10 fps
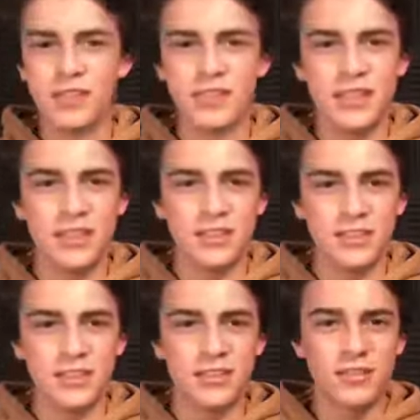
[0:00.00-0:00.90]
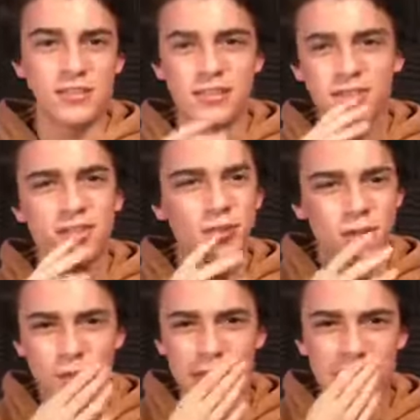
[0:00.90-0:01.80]
to snitches. You know
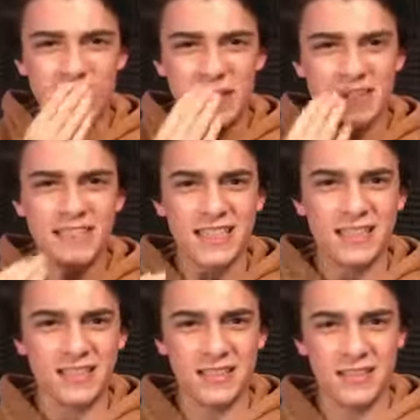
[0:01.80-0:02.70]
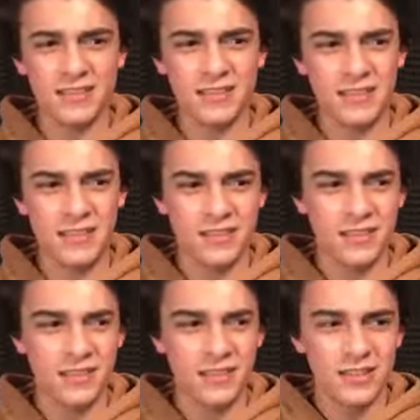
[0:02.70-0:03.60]
who I'm talking about. It's like the
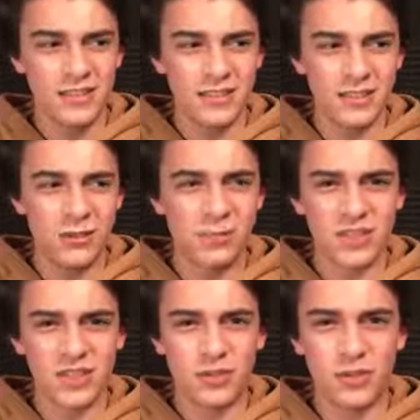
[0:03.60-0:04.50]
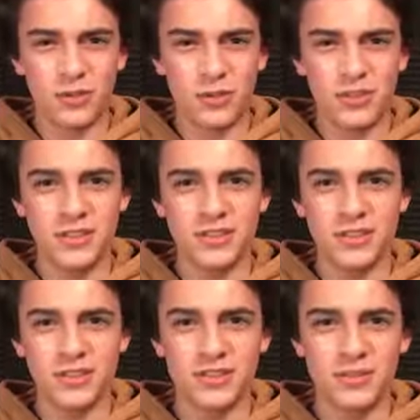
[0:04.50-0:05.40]
the super smart
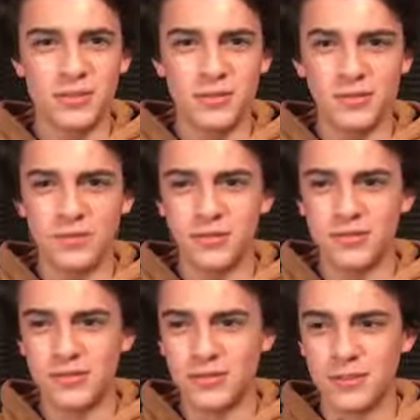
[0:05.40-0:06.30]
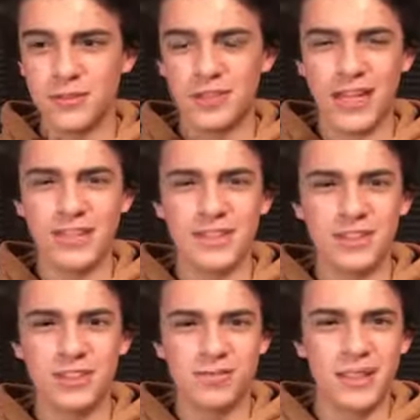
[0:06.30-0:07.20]
ones who, who are like
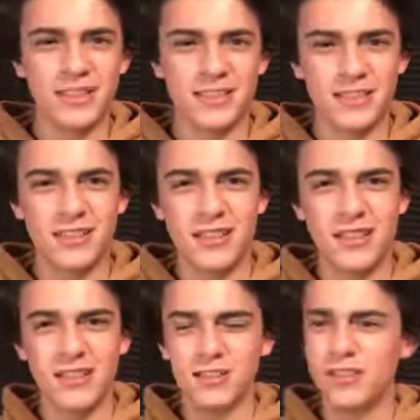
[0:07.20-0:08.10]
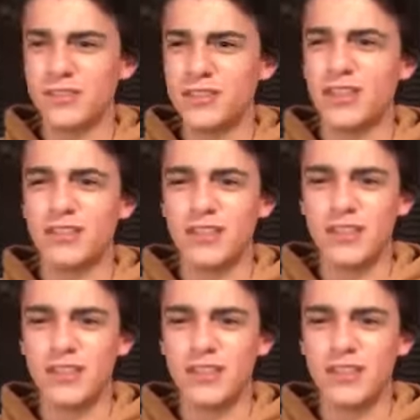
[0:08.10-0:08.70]
teacher pets. So if you sell to